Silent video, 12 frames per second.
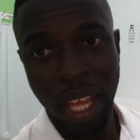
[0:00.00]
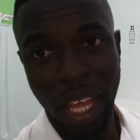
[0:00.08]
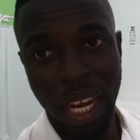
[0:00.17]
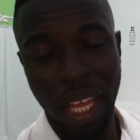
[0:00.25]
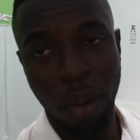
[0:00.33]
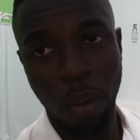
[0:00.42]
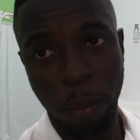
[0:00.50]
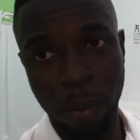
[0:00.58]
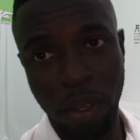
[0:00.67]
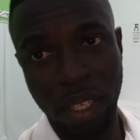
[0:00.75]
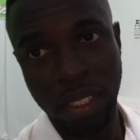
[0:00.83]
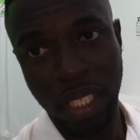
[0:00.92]
And I hope you
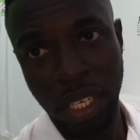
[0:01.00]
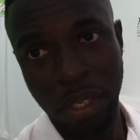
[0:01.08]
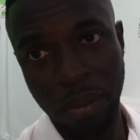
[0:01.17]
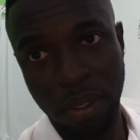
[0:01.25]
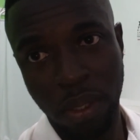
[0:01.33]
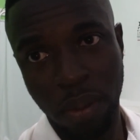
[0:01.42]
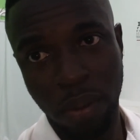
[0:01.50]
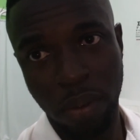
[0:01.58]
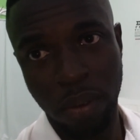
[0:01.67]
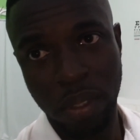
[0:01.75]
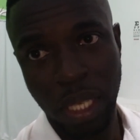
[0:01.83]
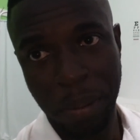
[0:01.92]
continue
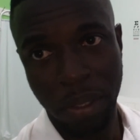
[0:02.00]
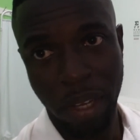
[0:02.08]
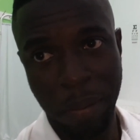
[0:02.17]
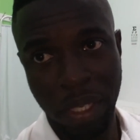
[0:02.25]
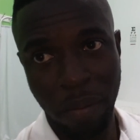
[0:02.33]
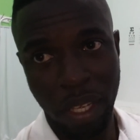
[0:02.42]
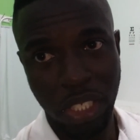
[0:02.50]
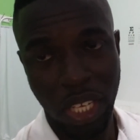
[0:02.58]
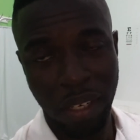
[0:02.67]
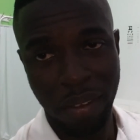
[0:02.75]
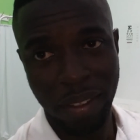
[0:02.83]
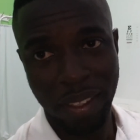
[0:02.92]
to subscribe to my
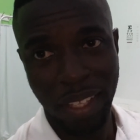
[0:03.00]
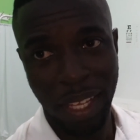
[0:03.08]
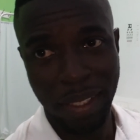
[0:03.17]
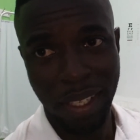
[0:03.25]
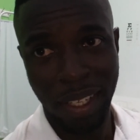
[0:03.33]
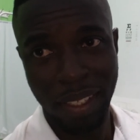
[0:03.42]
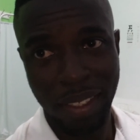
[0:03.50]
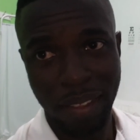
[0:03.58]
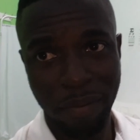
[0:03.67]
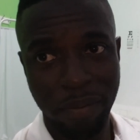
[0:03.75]
channel. Thanks, guys.